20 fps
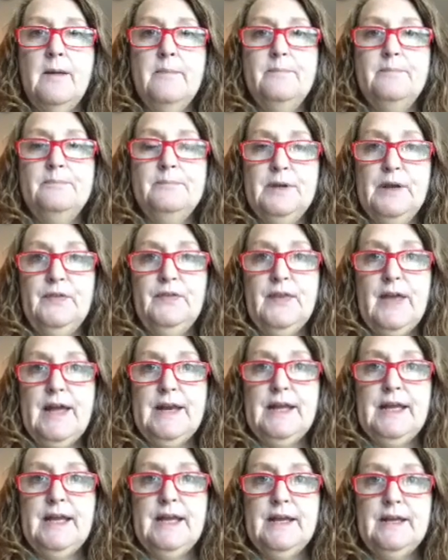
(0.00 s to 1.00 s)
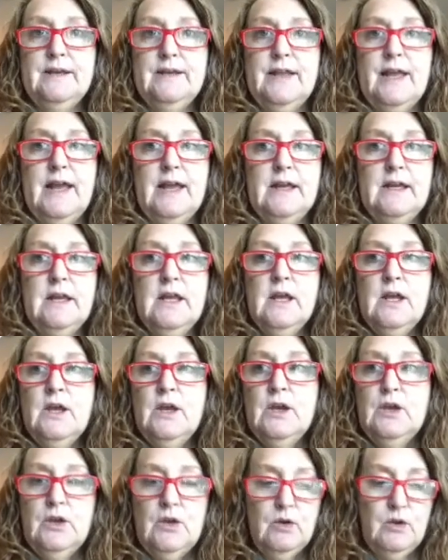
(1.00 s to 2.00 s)
built that in, that
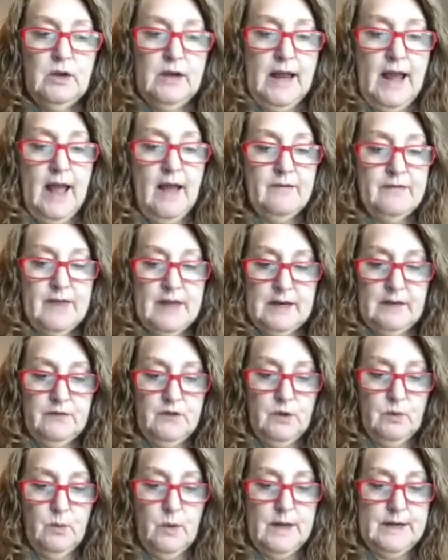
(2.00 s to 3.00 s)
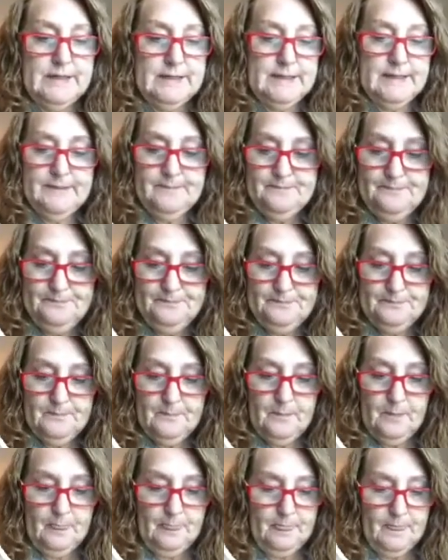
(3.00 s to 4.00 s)
you could have that if you wanted it.
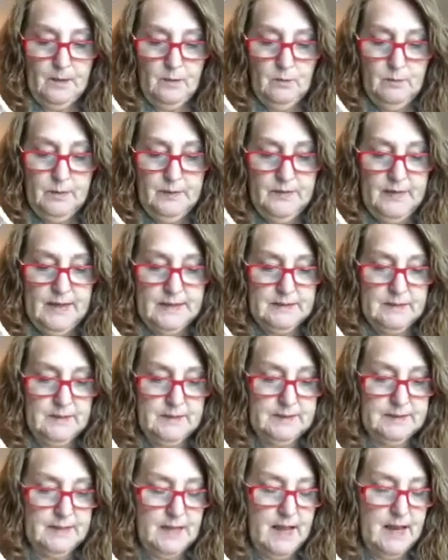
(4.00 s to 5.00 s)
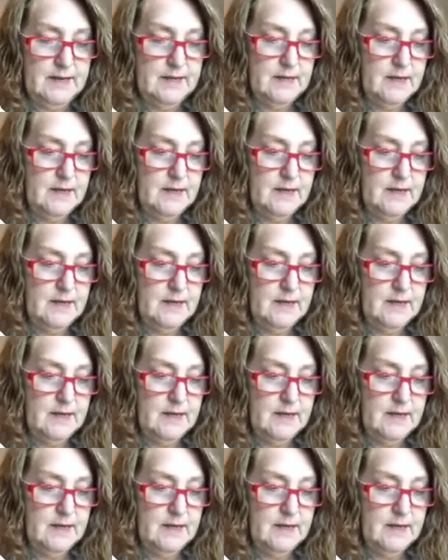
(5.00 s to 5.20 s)
We'll put that to the side.